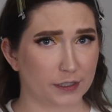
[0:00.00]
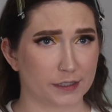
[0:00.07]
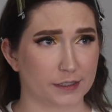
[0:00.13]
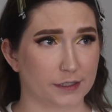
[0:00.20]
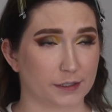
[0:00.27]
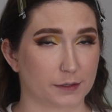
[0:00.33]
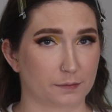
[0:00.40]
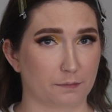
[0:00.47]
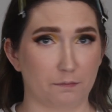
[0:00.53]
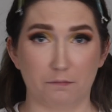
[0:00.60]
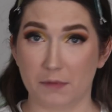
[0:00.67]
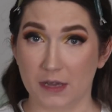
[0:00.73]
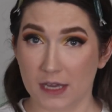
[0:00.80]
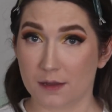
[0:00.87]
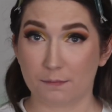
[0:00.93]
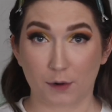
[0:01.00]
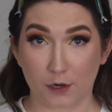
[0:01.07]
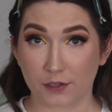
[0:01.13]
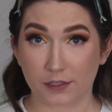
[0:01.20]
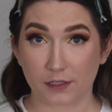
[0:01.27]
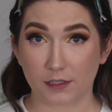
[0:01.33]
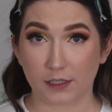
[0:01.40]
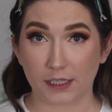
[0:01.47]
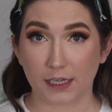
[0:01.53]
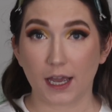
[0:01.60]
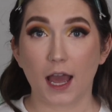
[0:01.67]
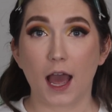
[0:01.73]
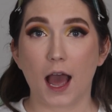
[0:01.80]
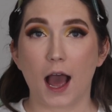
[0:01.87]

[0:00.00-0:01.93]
Because me, personally,